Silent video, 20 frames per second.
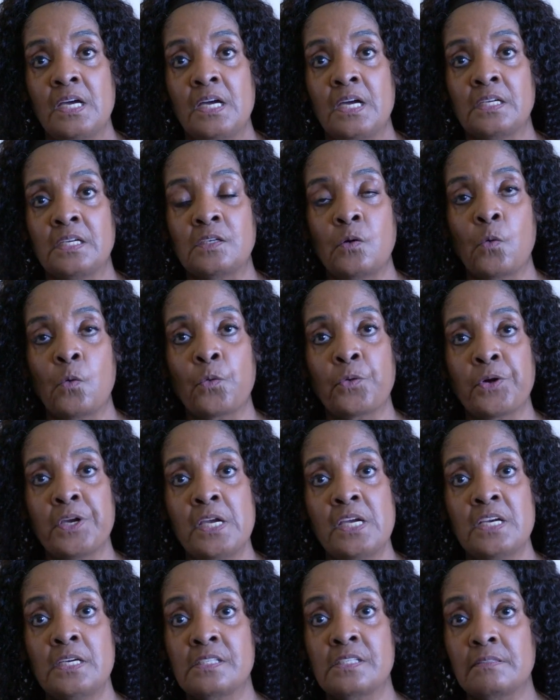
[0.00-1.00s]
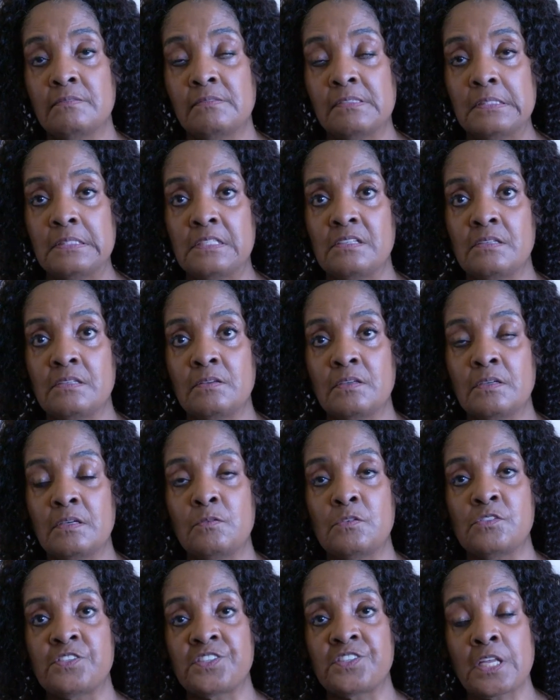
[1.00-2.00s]
And Corey
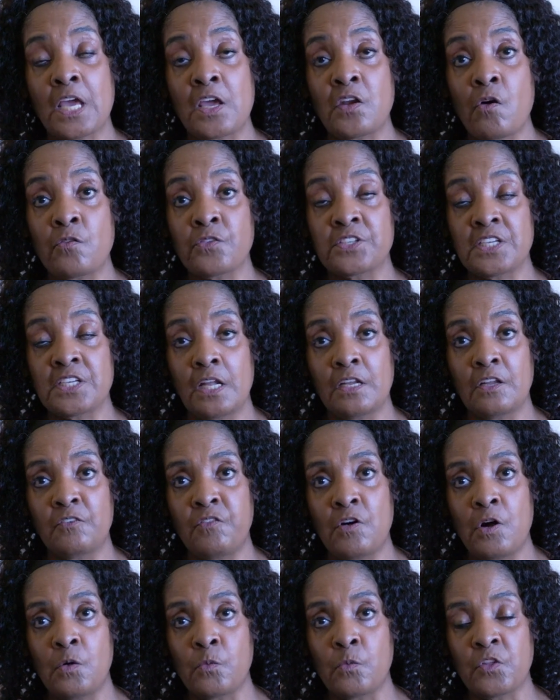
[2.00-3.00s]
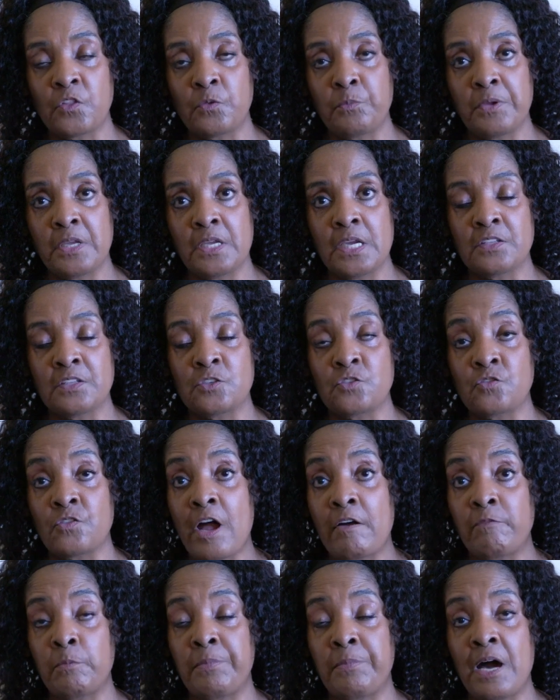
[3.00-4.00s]
stayed on the telephone with me. He had to
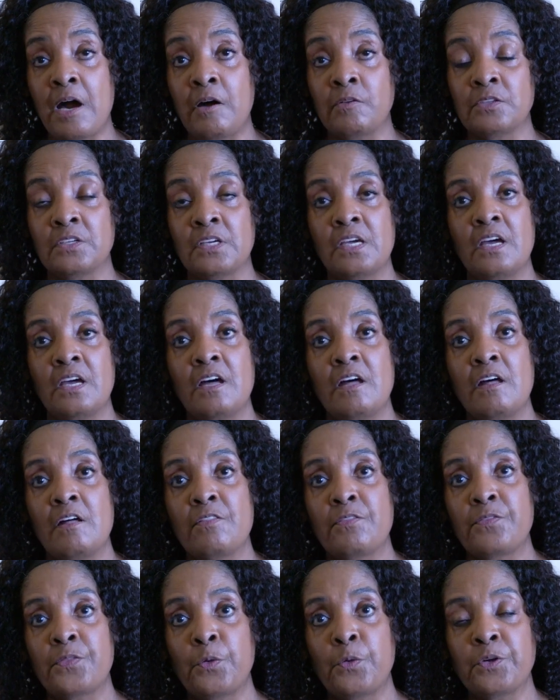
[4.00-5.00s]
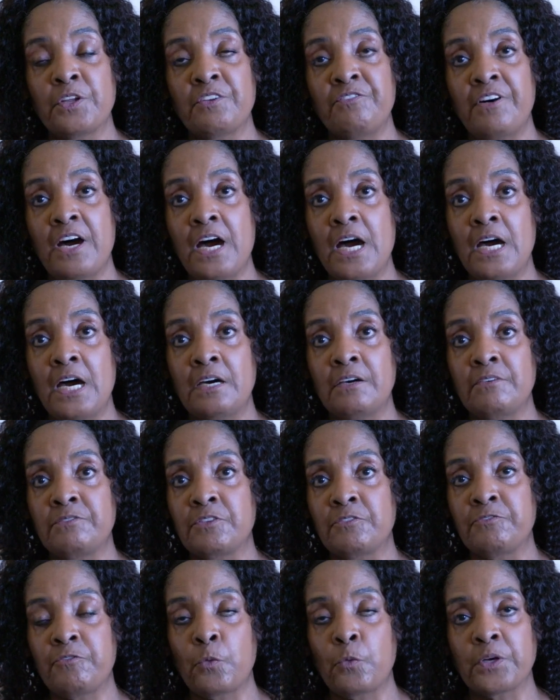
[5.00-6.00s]
drive about 35 to
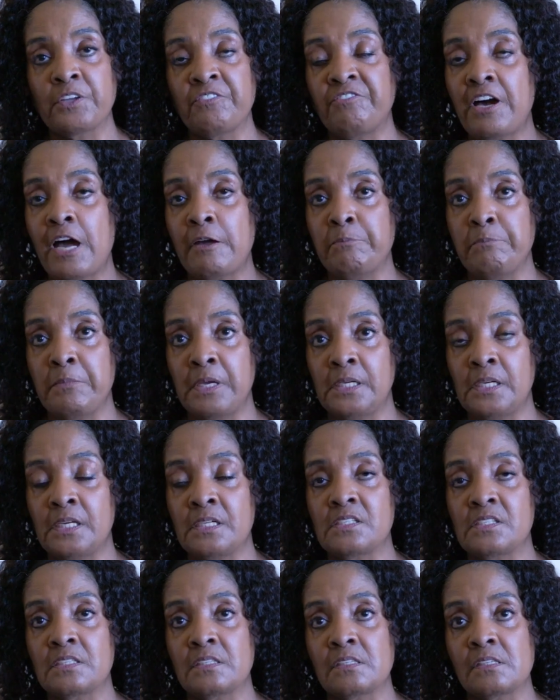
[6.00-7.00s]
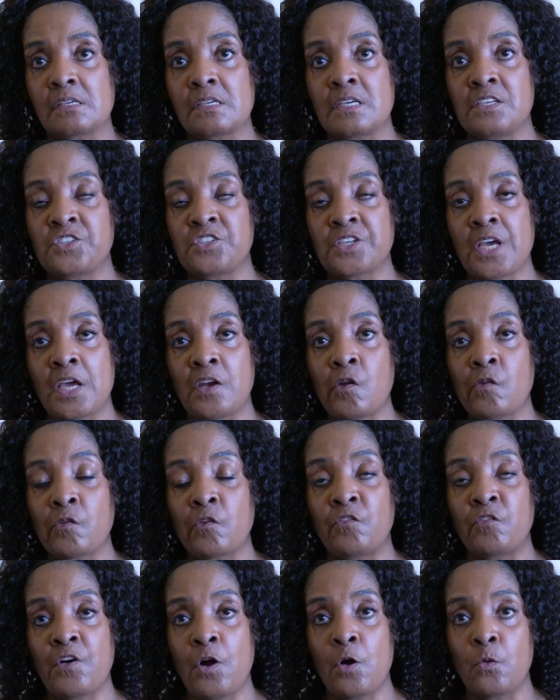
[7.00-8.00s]
45 minutes. He stayed on the
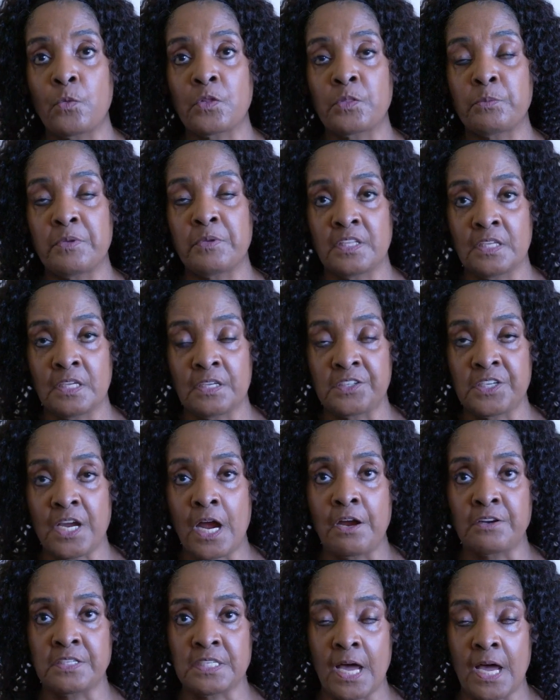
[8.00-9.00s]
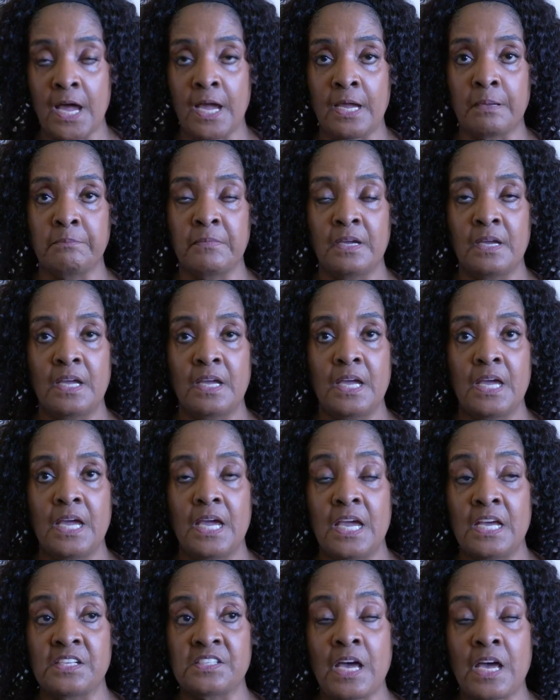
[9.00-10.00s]
phone with me the entire time
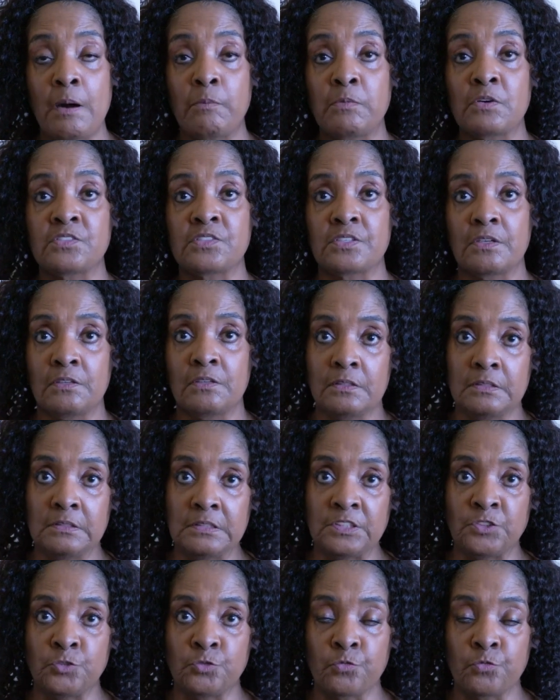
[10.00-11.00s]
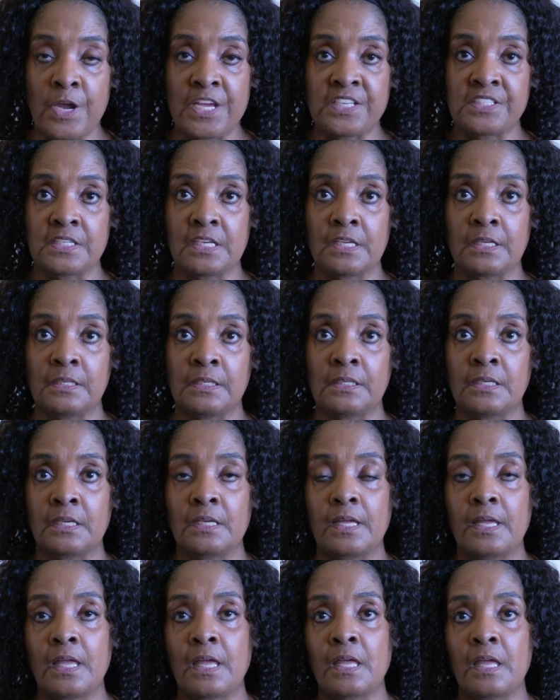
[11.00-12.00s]
as I was dressing
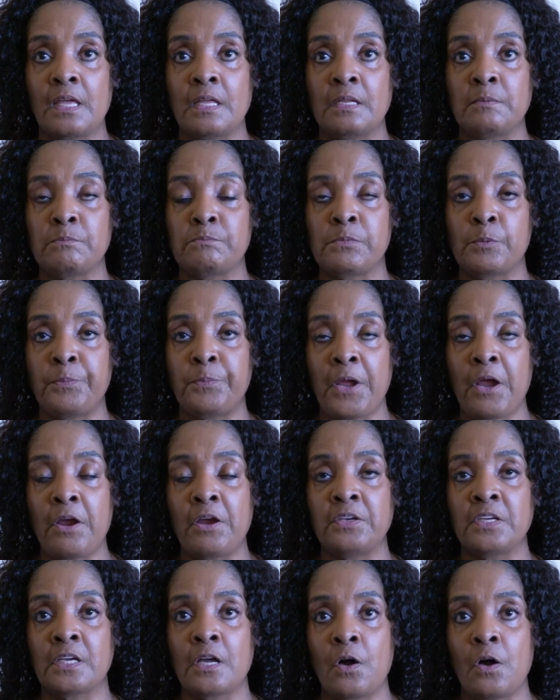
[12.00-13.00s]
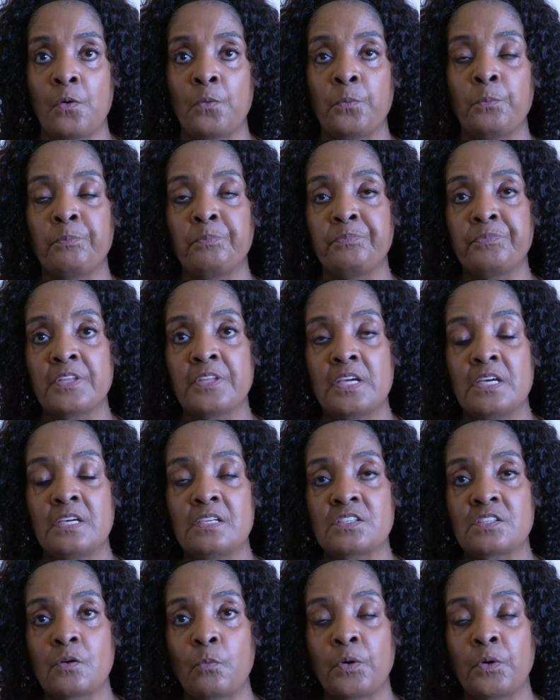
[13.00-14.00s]
and preparing to go.
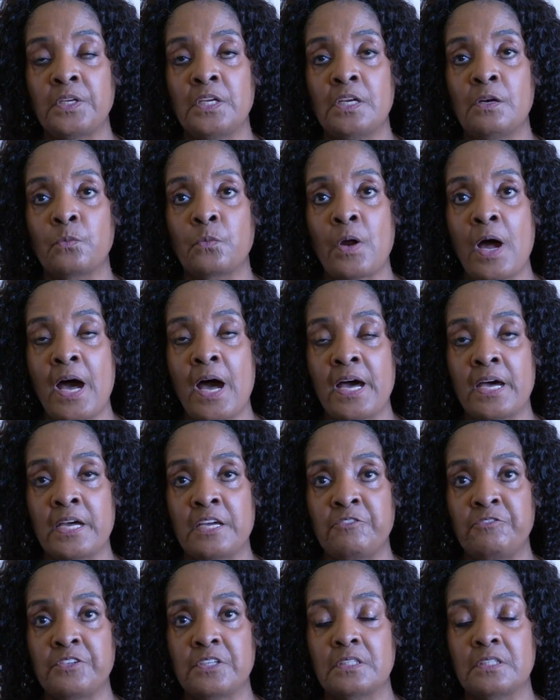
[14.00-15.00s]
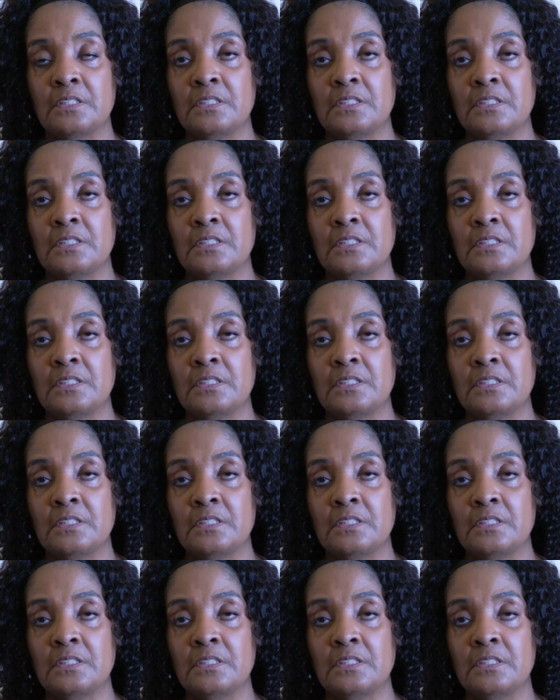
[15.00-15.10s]
So when he arrived,